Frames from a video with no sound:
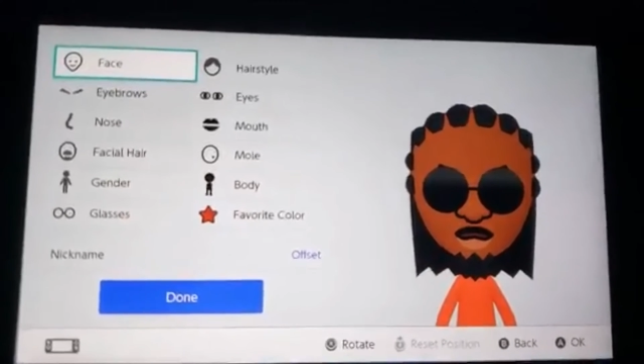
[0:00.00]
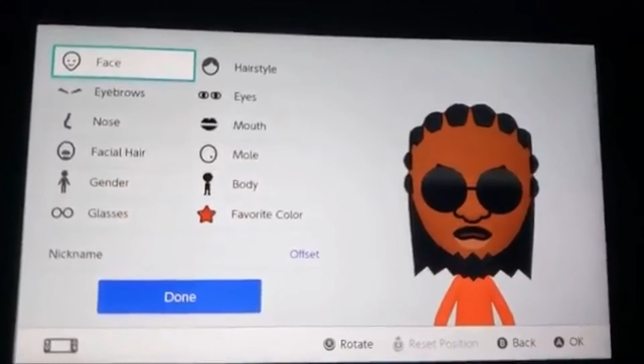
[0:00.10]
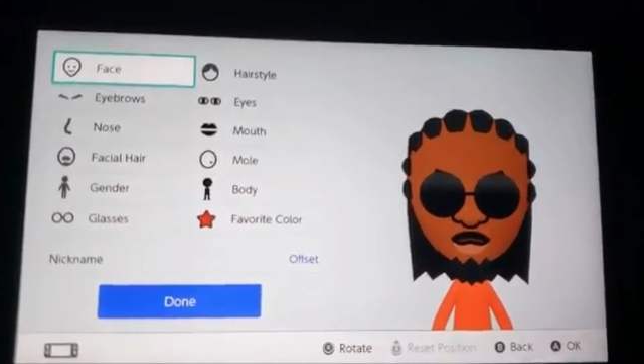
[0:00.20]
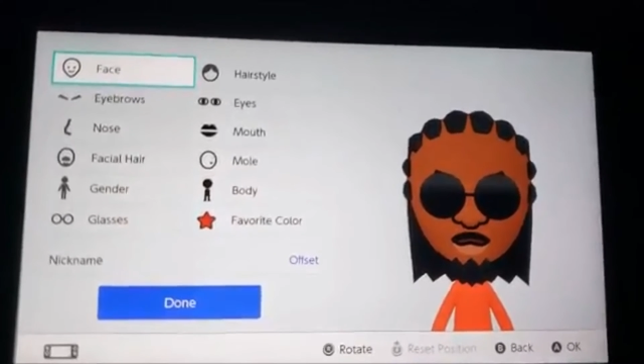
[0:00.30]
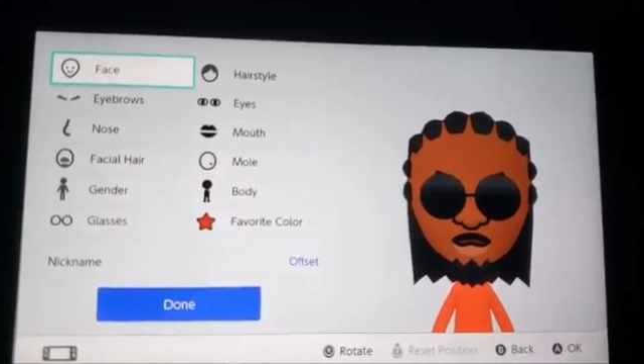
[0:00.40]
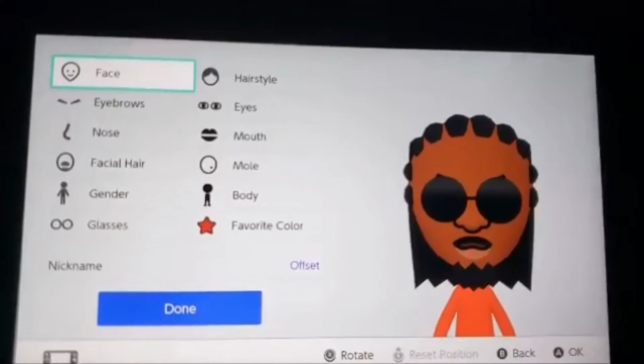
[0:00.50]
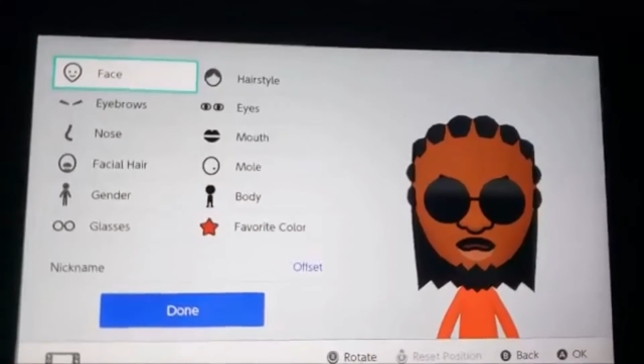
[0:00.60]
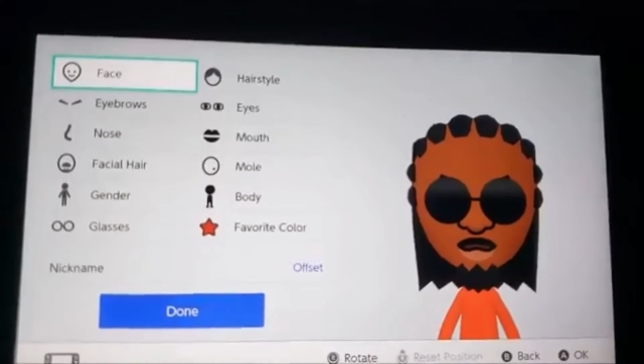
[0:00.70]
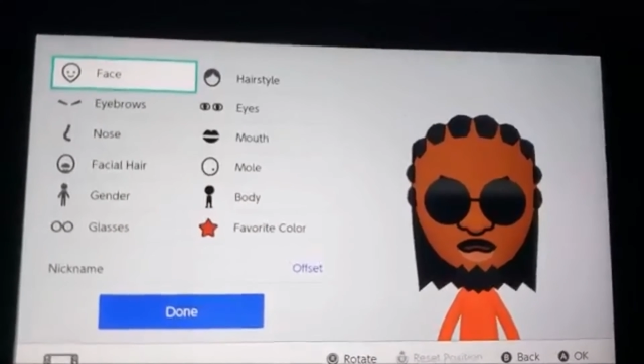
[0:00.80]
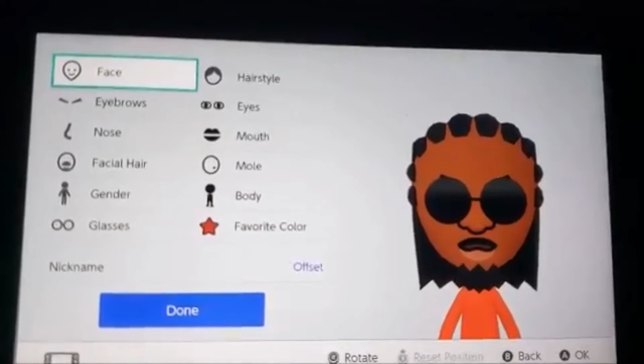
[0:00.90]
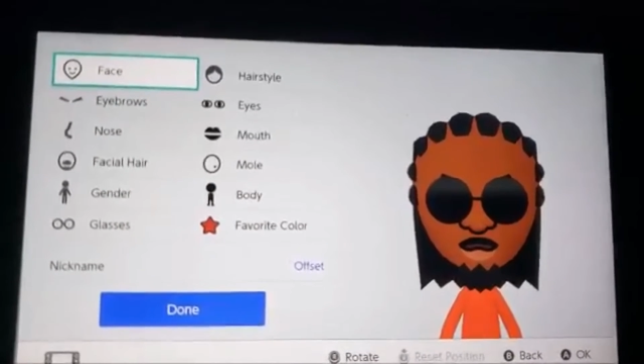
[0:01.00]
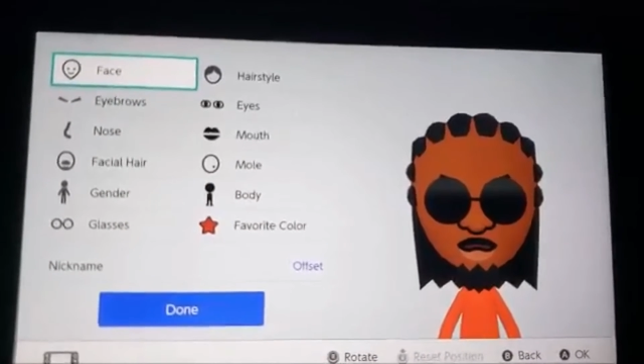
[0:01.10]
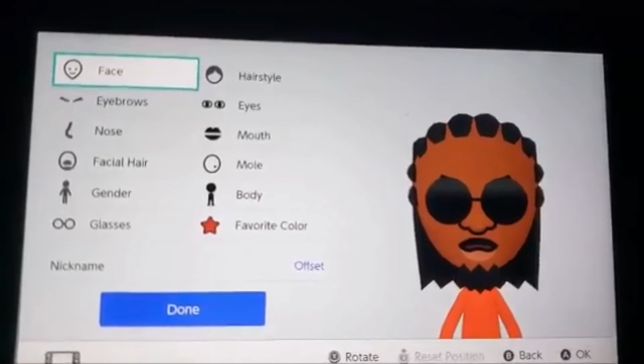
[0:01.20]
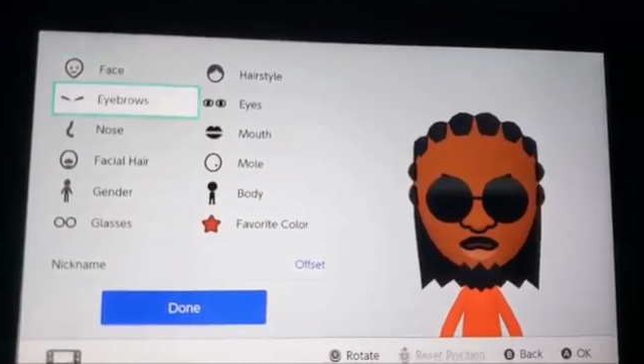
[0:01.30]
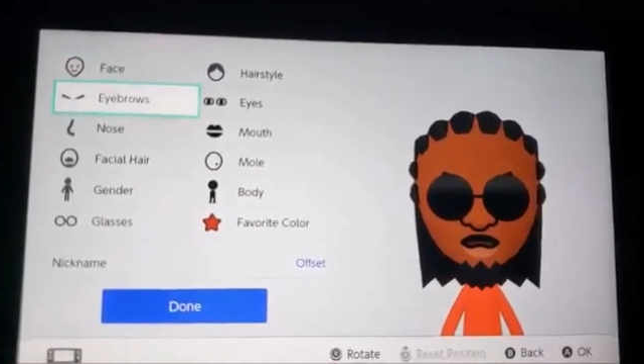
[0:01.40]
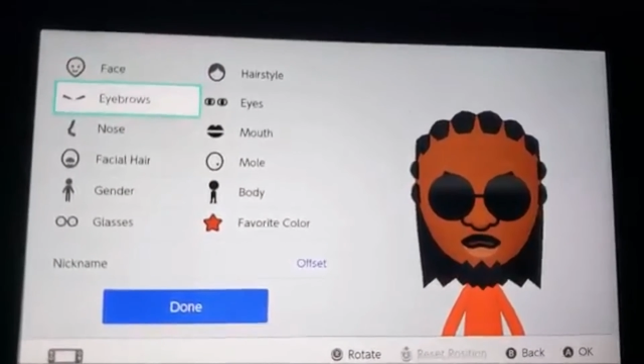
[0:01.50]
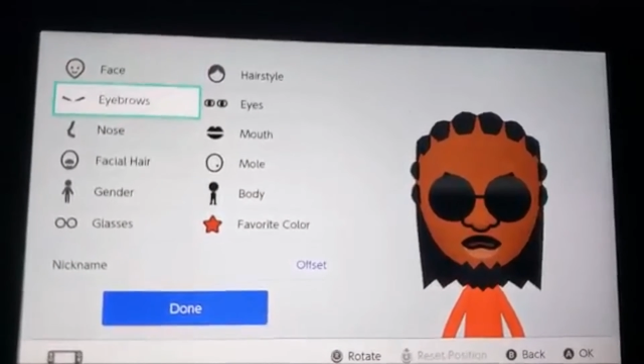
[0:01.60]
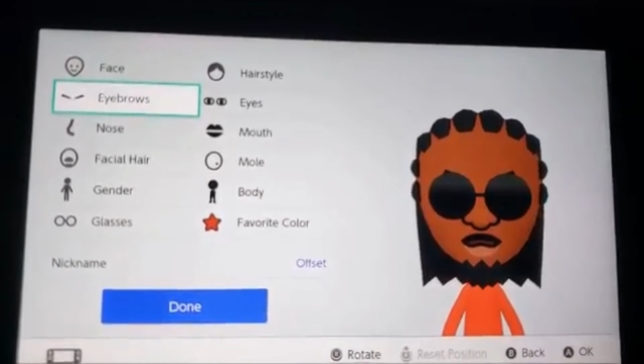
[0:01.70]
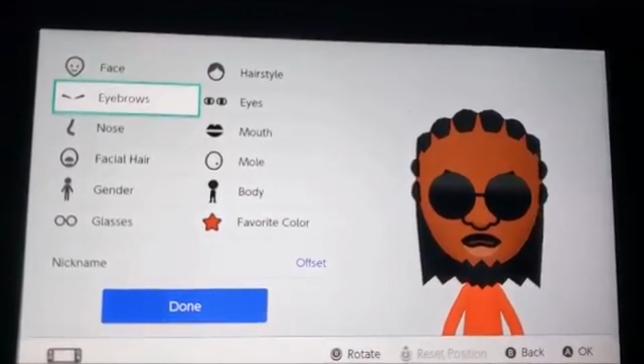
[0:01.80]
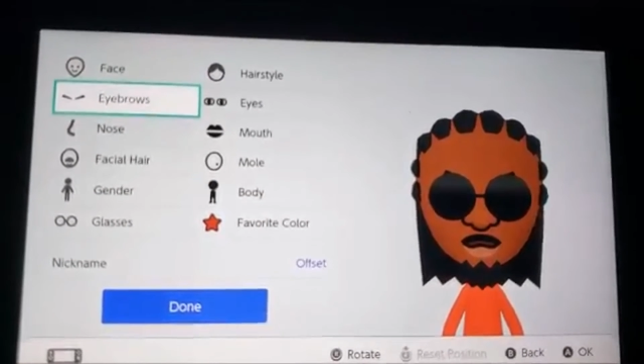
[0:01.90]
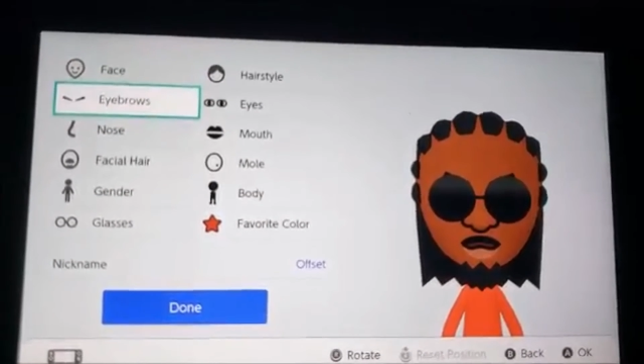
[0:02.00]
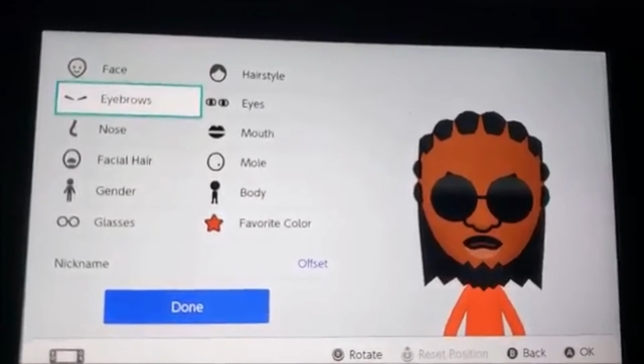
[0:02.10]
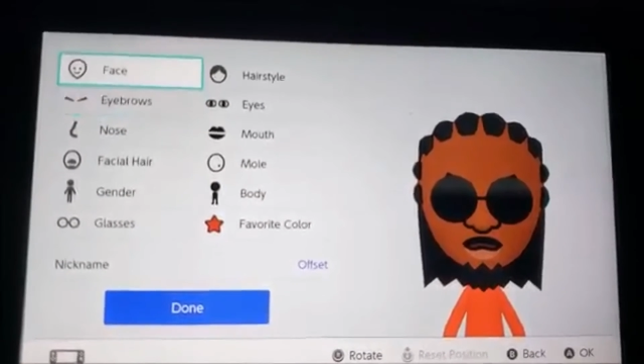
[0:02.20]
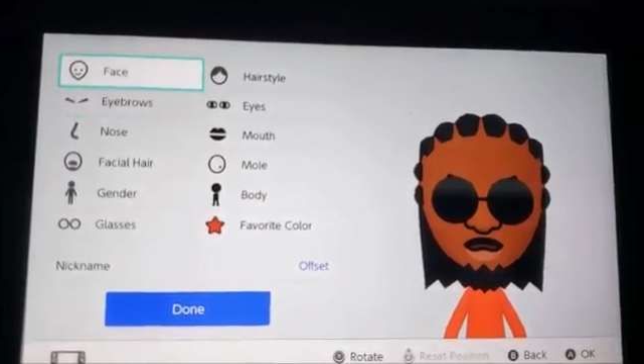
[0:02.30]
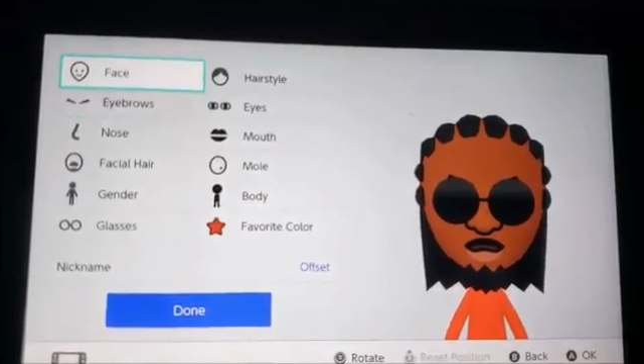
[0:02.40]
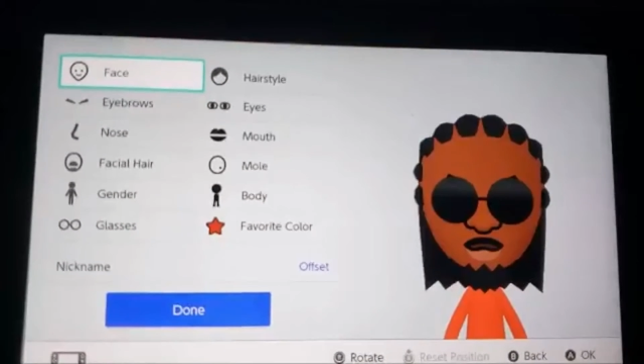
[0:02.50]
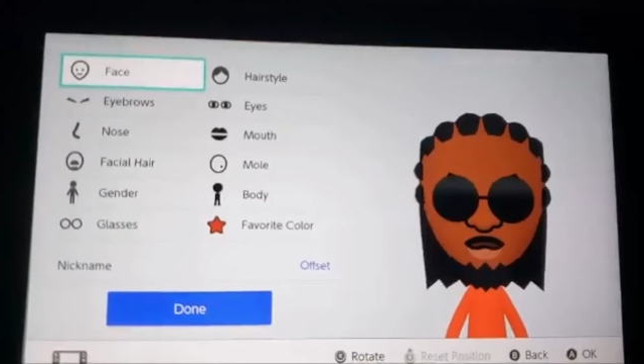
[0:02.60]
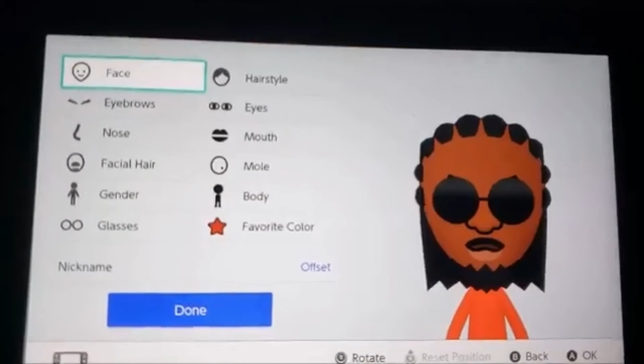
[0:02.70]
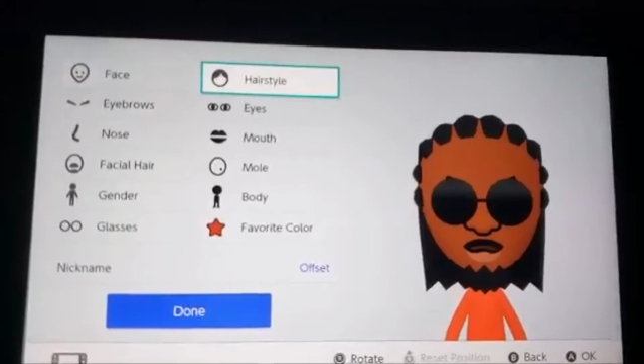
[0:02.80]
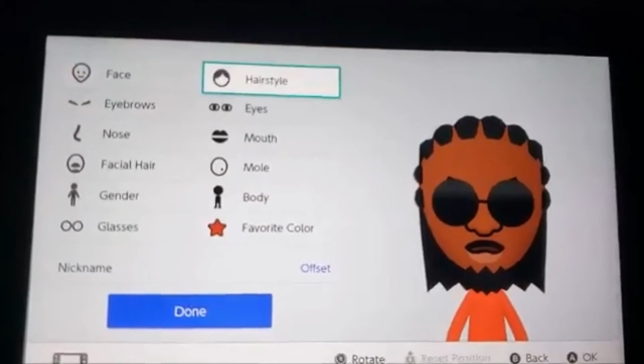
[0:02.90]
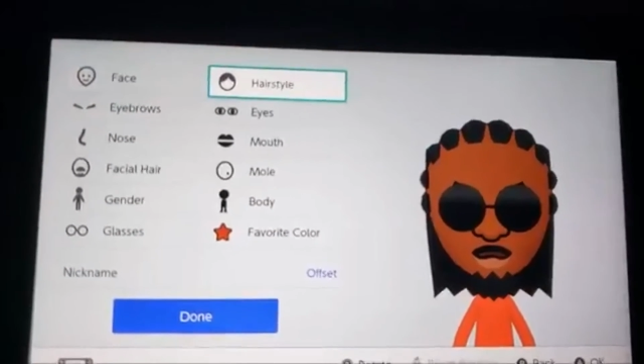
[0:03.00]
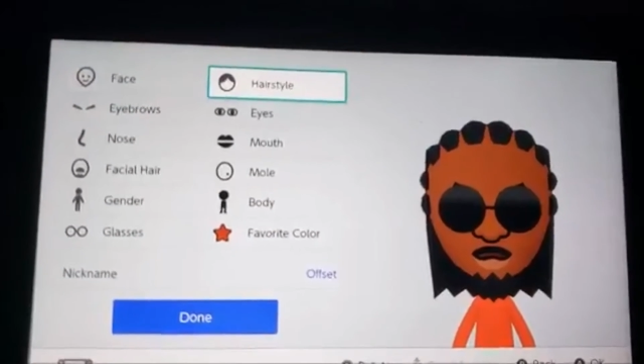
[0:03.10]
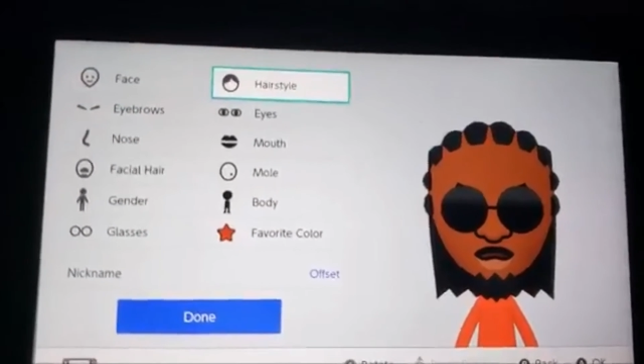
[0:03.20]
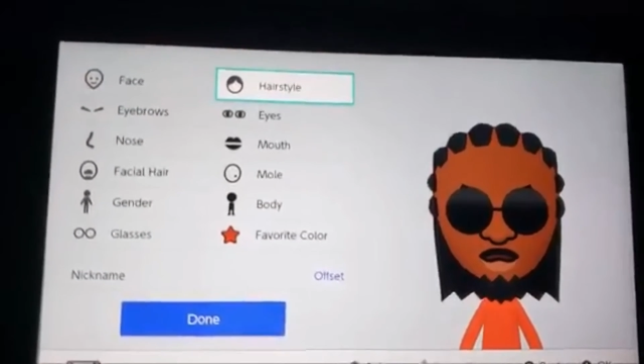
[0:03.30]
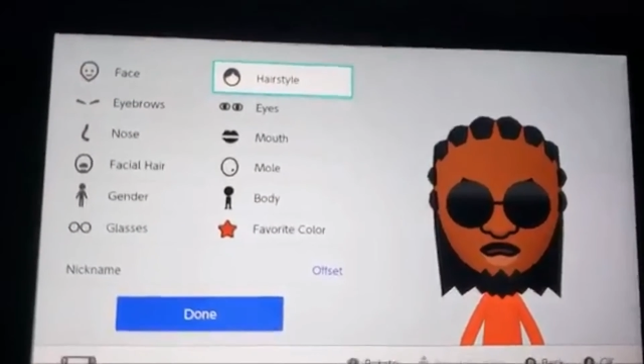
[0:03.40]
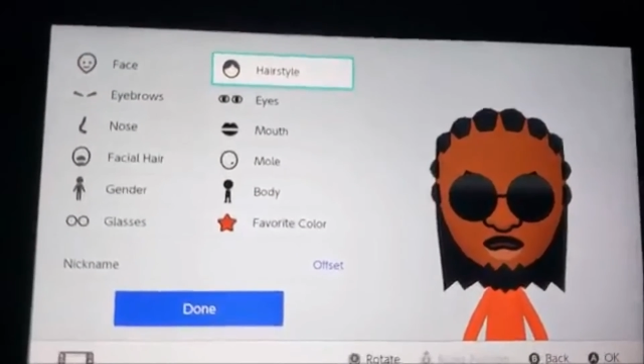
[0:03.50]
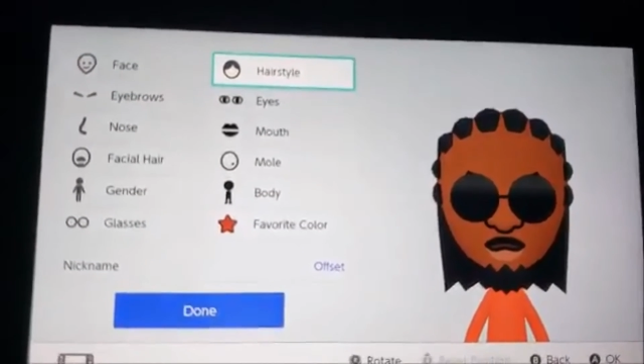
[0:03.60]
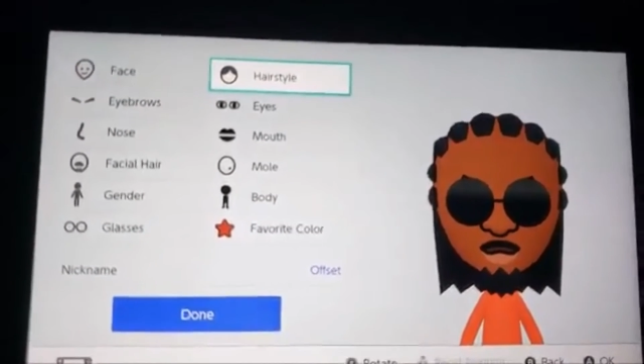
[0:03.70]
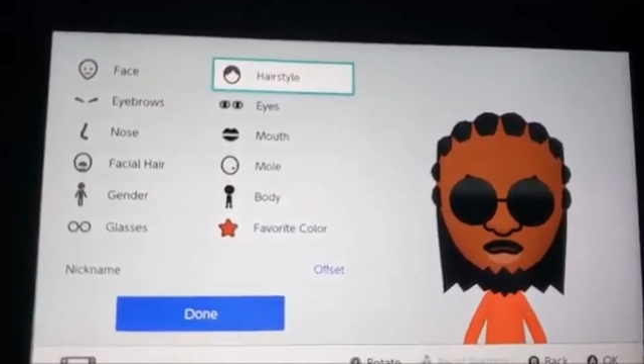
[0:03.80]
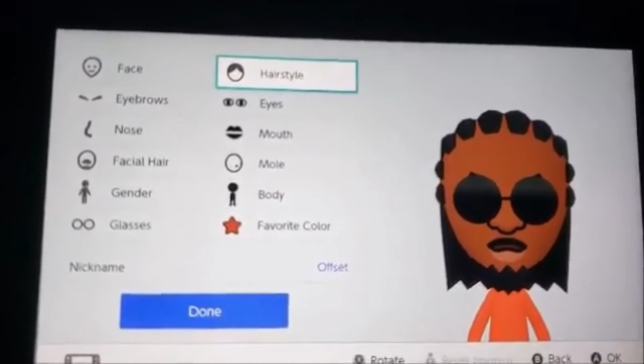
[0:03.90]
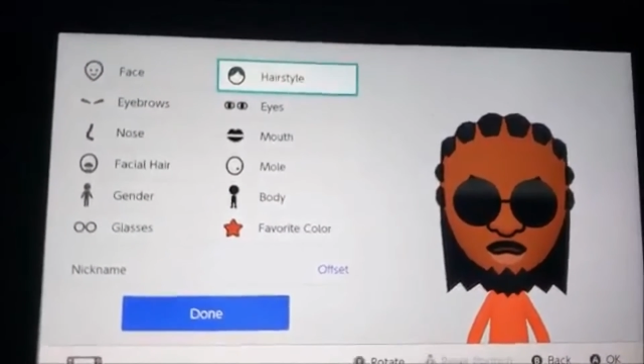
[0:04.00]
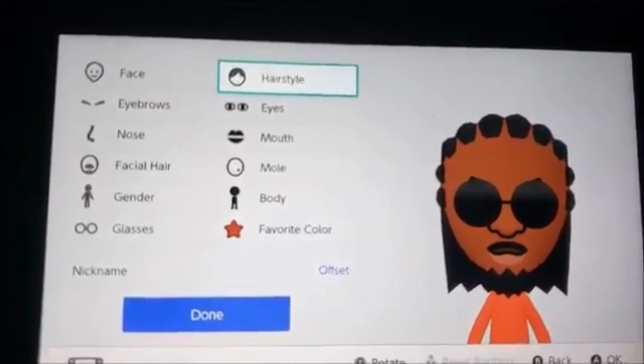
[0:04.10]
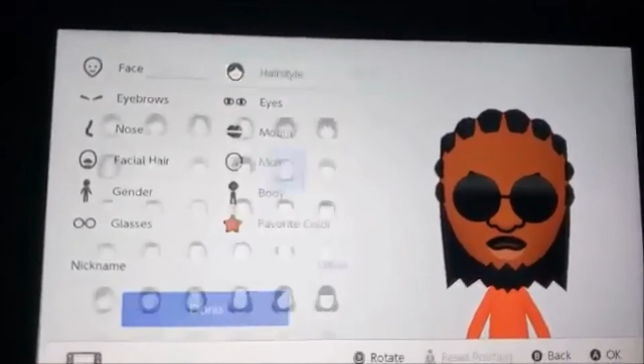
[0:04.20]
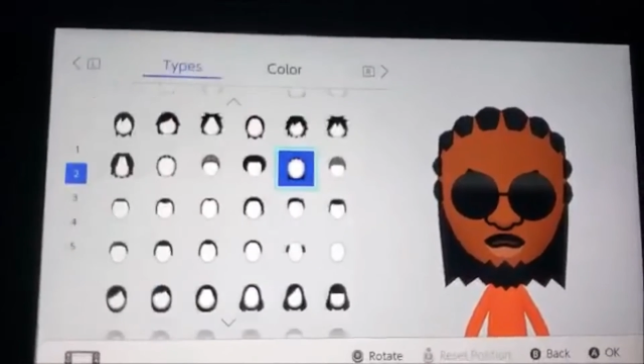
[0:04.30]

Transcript: He's a little darker than all of them, all the Migos. So we'll go to the hair.